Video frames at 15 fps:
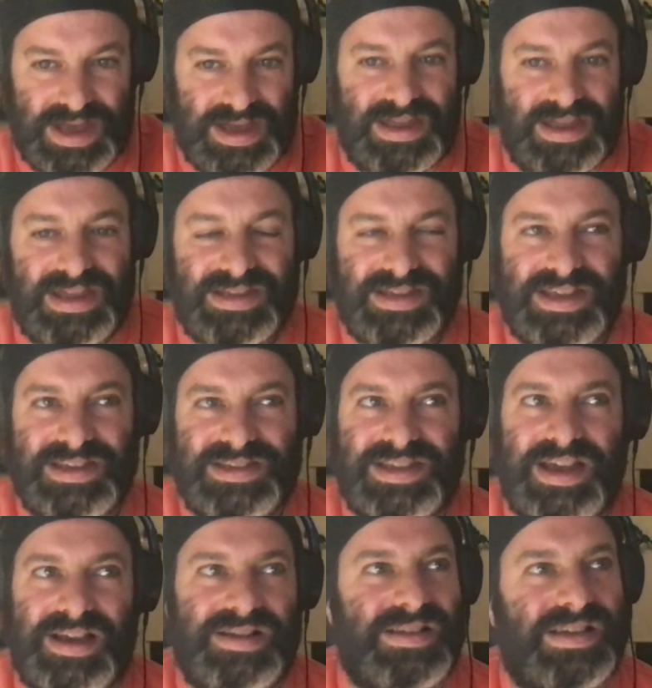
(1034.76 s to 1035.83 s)
ex
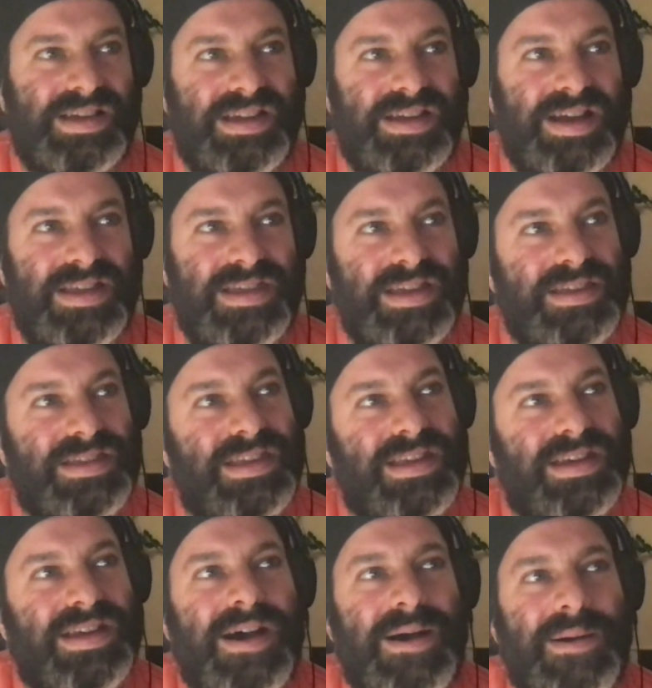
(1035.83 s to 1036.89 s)
exactly. I think
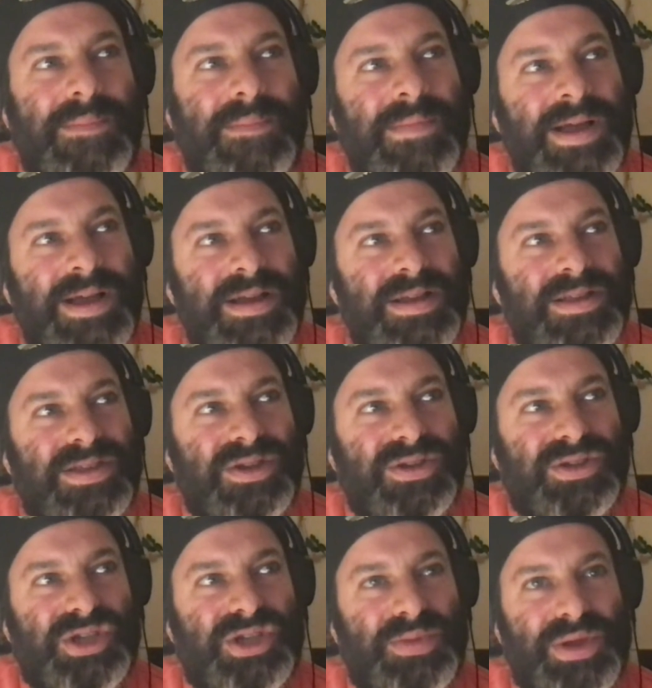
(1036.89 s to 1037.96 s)
that um, those
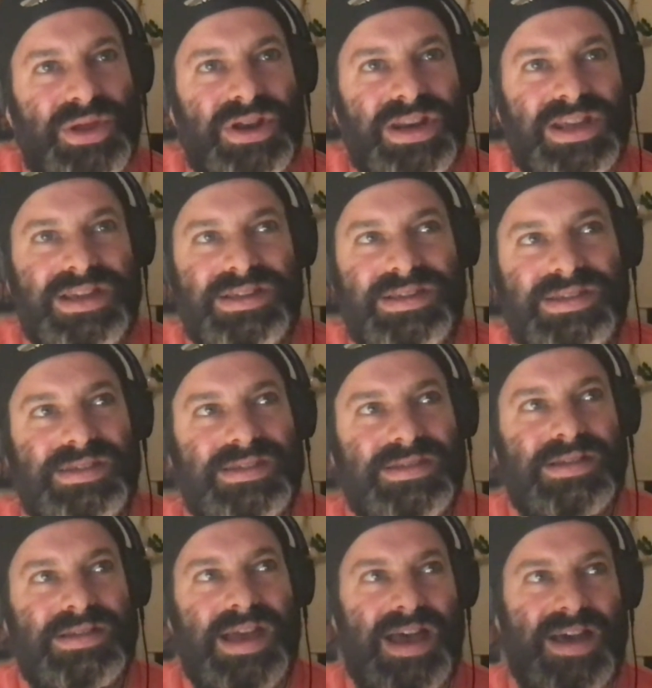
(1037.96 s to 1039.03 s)
communities
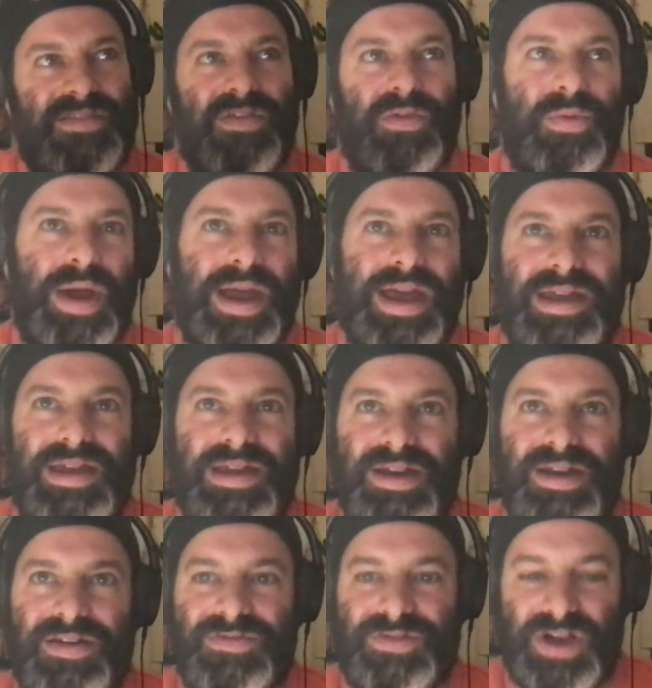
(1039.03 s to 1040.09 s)
have a way
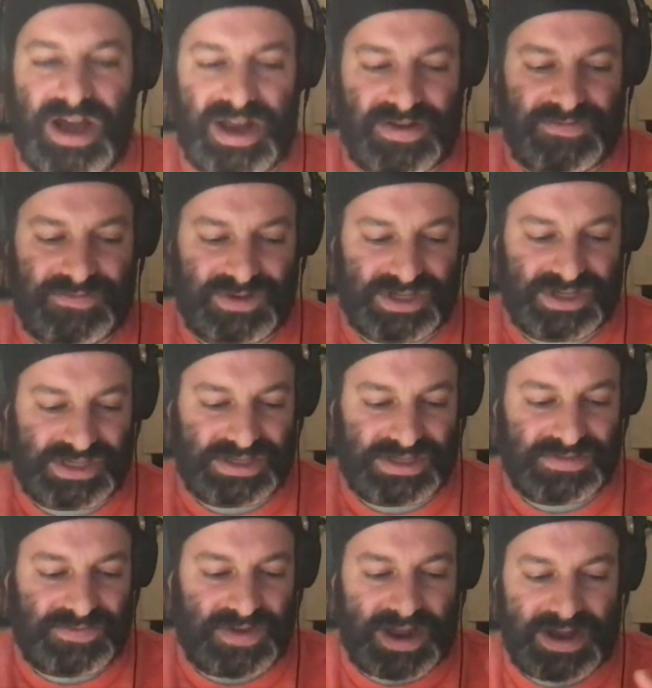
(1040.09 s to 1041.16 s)
of kind of just
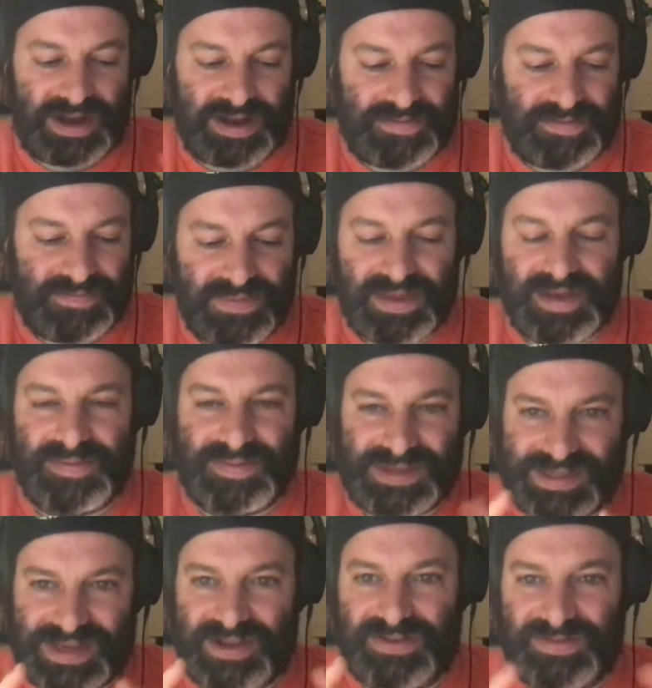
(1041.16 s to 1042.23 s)
defining
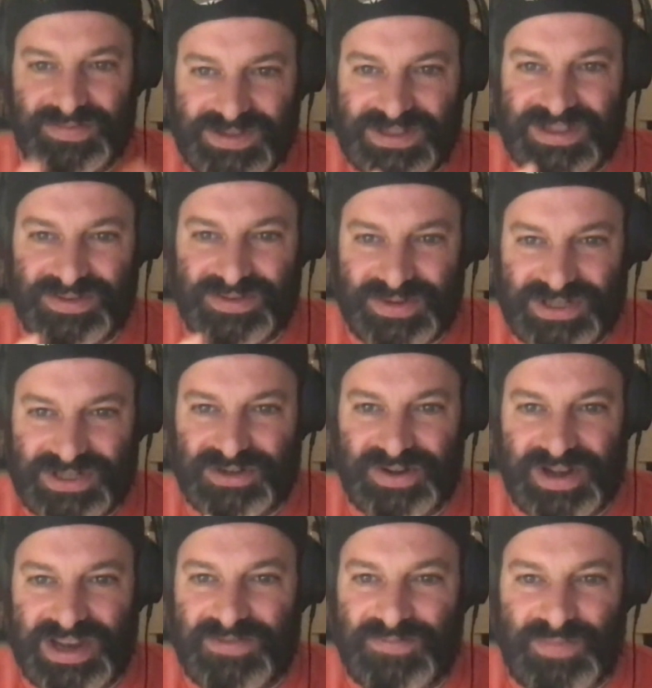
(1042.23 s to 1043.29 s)
themselves to a degree.
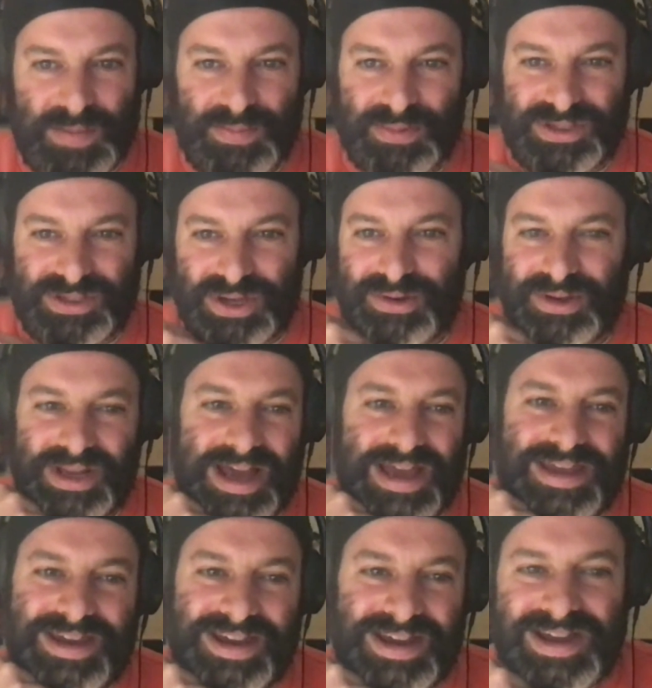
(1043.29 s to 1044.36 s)
And if people don't
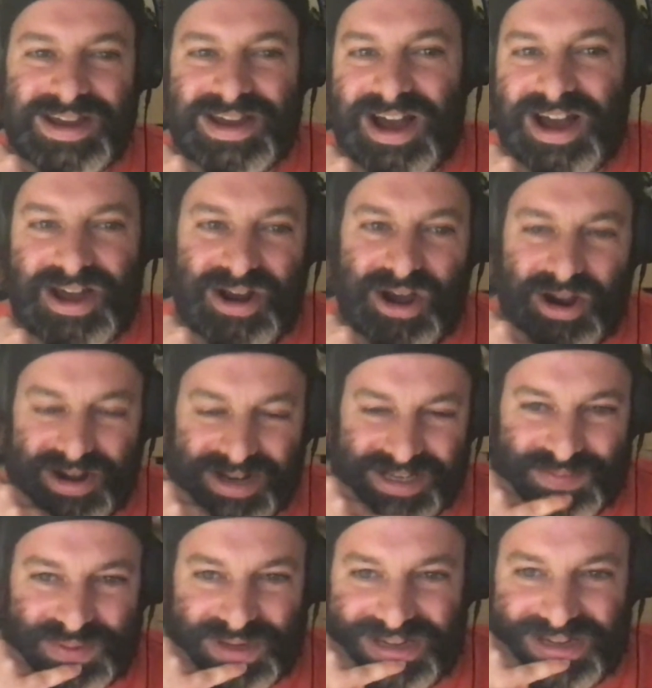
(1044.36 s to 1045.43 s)
like an artist
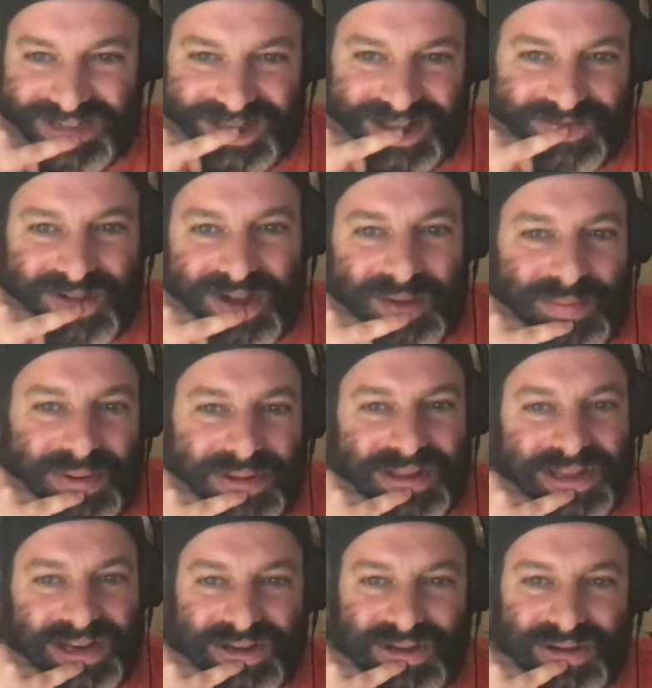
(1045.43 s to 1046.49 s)
because they've got
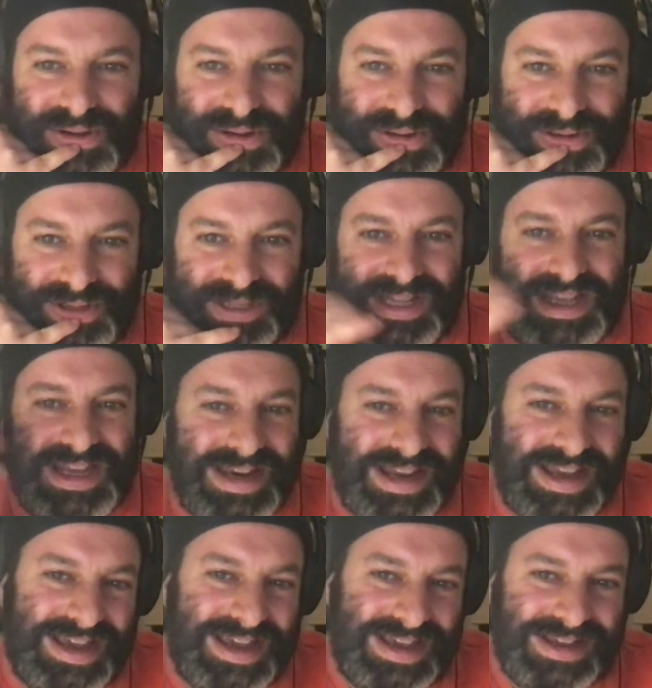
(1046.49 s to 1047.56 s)
political
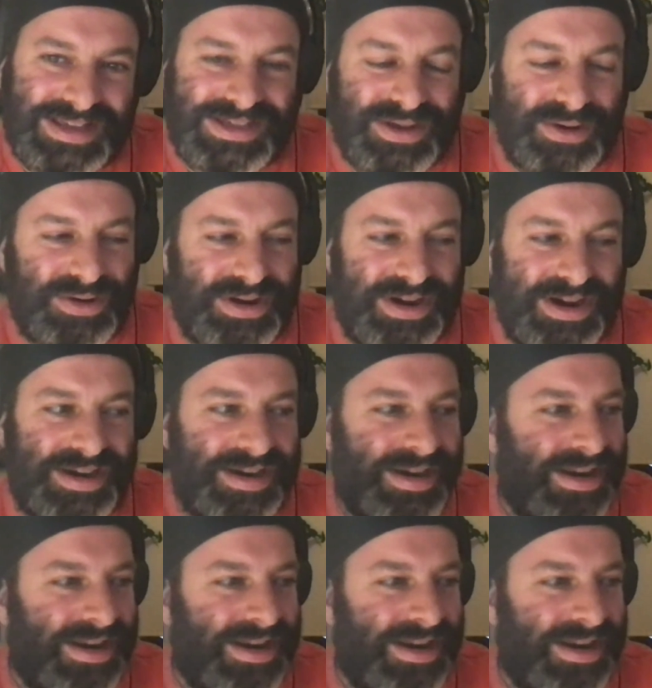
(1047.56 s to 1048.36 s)
leanings or